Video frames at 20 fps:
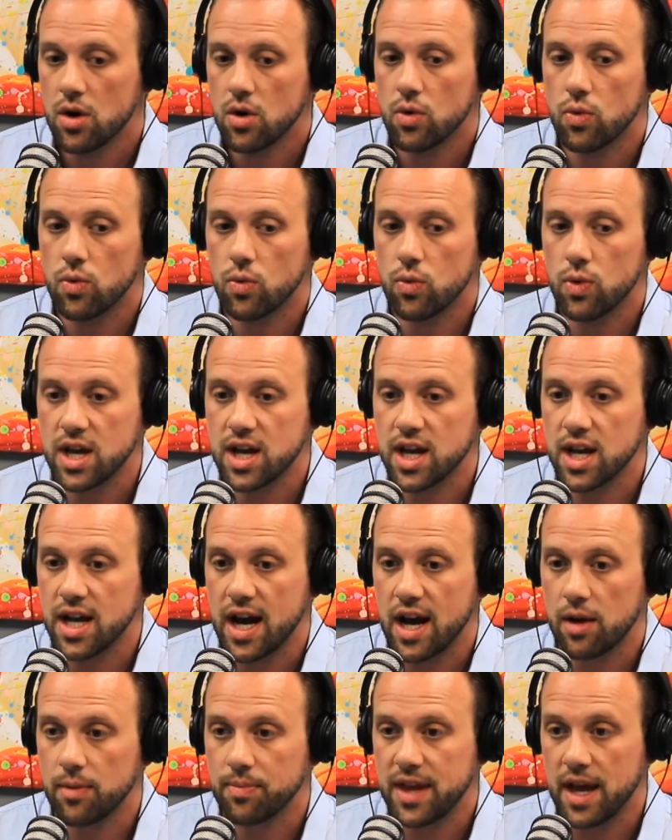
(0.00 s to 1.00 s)
We can
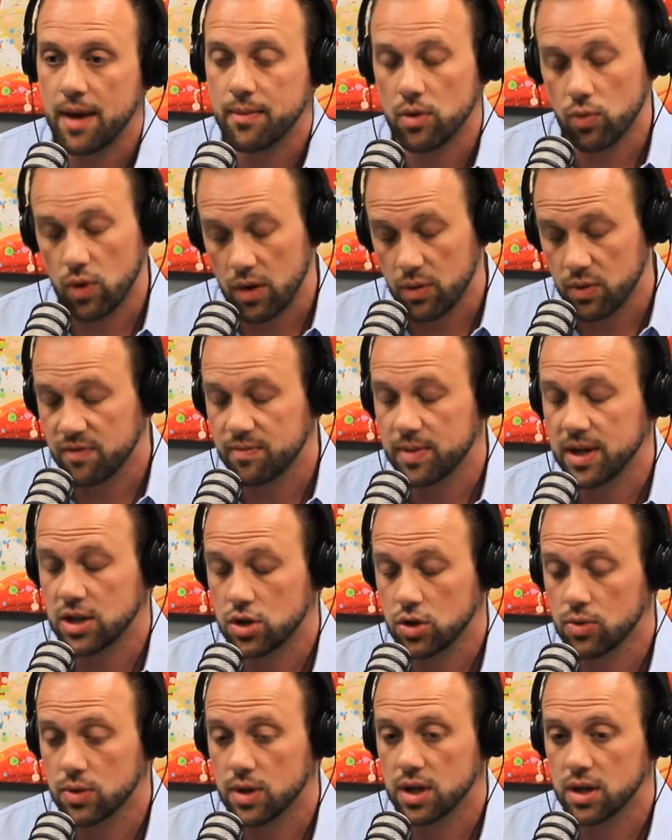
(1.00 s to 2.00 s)
help them. And what we've been
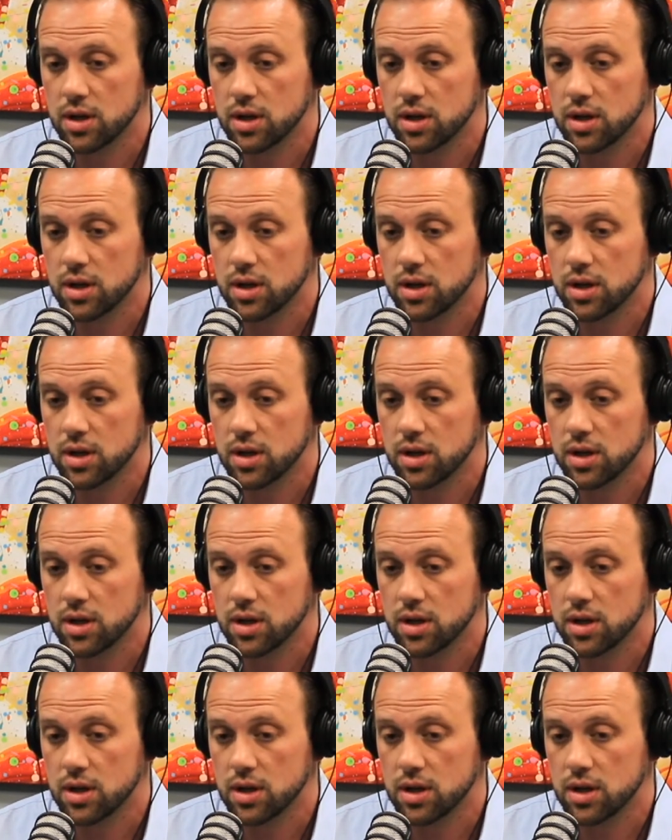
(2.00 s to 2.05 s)
doing